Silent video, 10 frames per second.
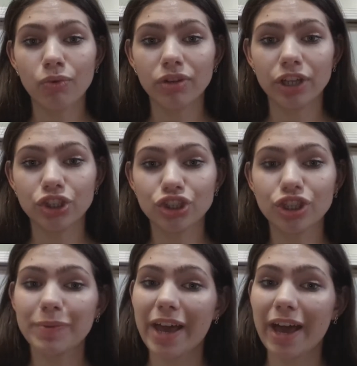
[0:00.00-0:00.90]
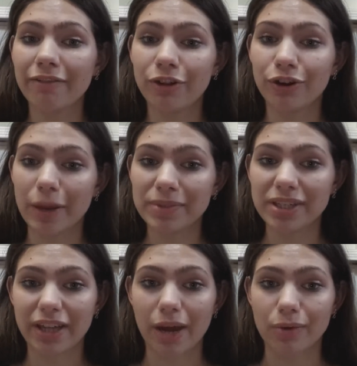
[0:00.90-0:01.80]
relationships have their ups
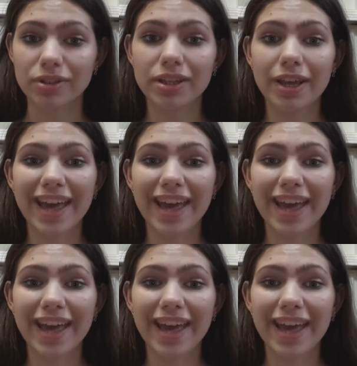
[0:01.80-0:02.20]
and downs.